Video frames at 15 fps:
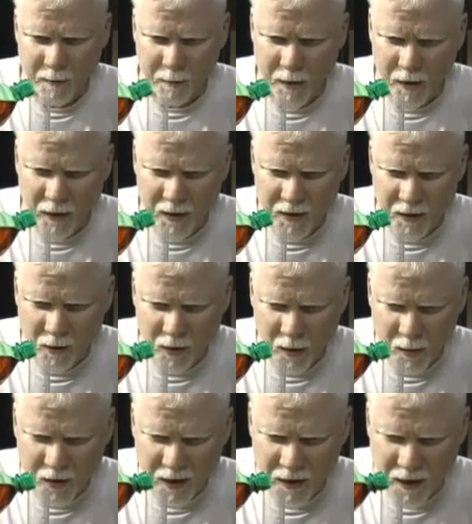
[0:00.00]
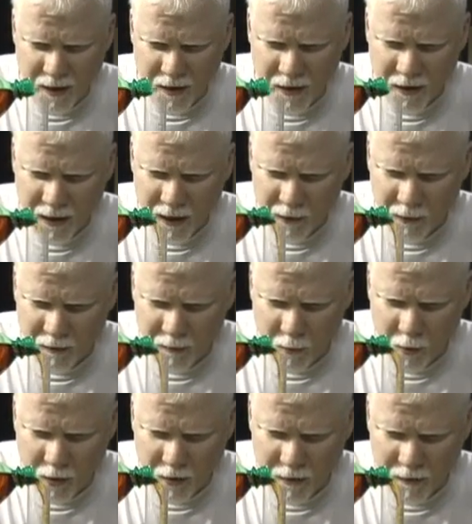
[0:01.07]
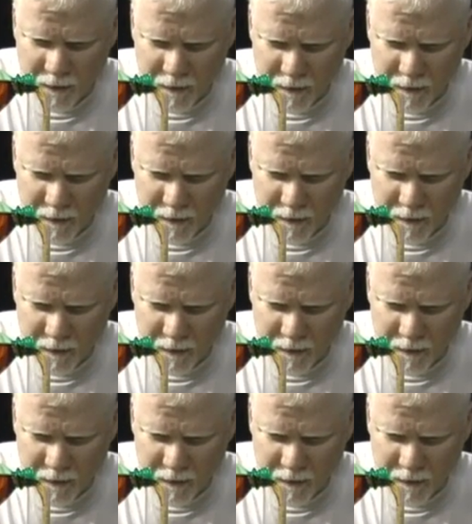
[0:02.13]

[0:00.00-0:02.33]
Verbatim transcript: beer let's see how close I got to the color of wort